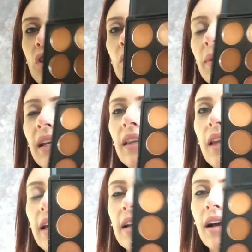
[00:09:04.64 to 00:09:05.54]
too many
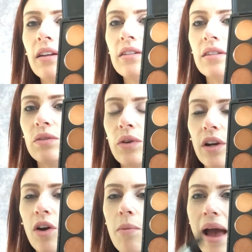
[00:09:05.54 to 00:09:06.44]
light colors, we're
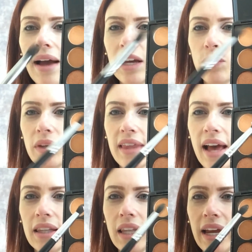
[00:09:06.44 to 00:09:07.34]
going to go back in with
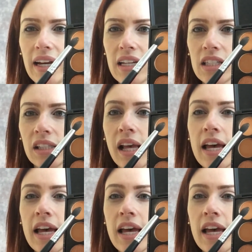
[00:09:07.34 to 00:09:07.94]
that lightest